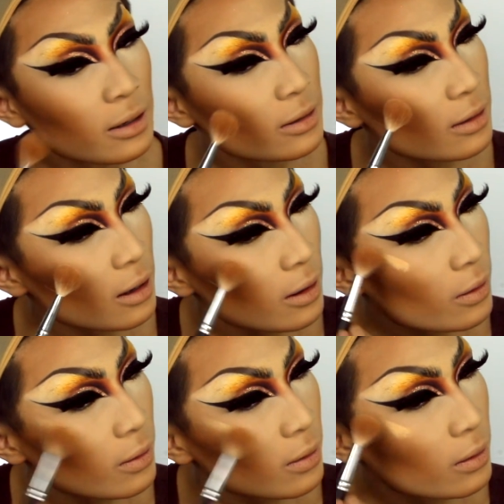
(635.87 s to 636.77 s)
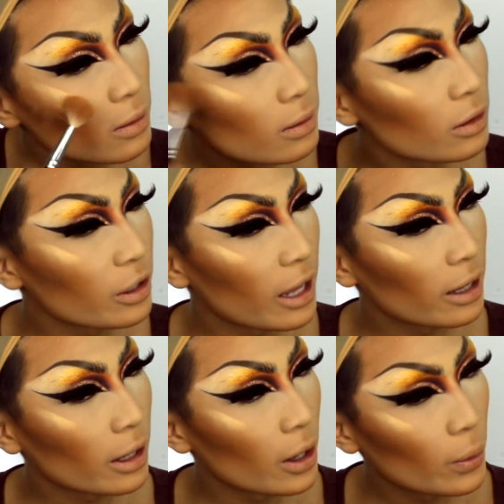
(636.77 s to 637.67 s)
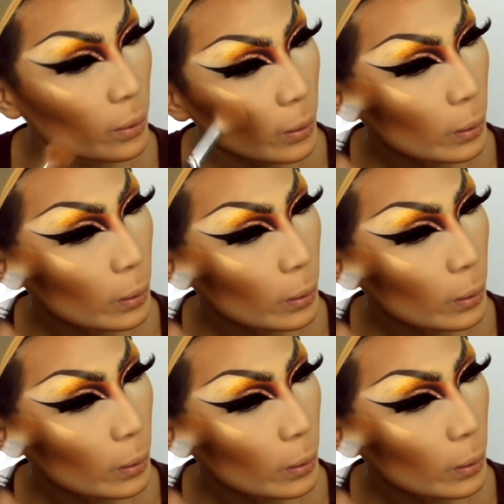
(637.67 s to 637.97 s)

So, look at that glow.